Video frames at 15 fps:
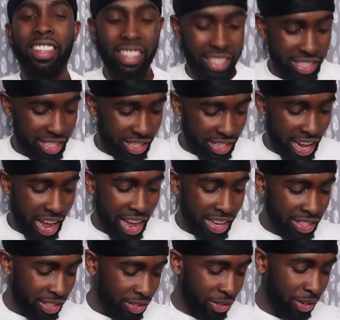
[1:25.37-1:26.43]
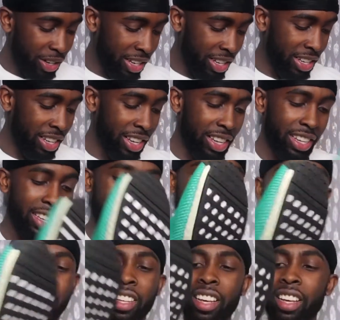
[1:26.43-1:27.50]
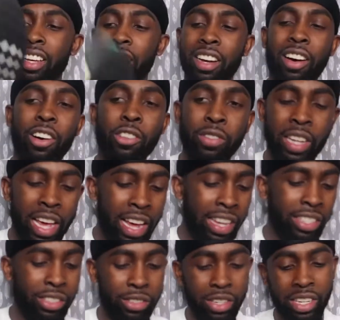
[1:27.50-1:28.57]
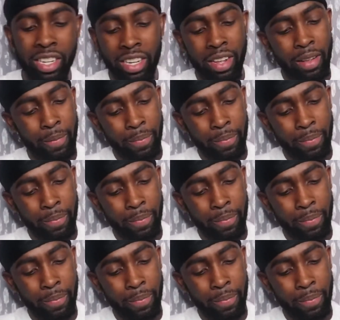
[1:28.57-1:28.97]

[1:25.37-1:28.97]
It's a dash green. It's called dash green.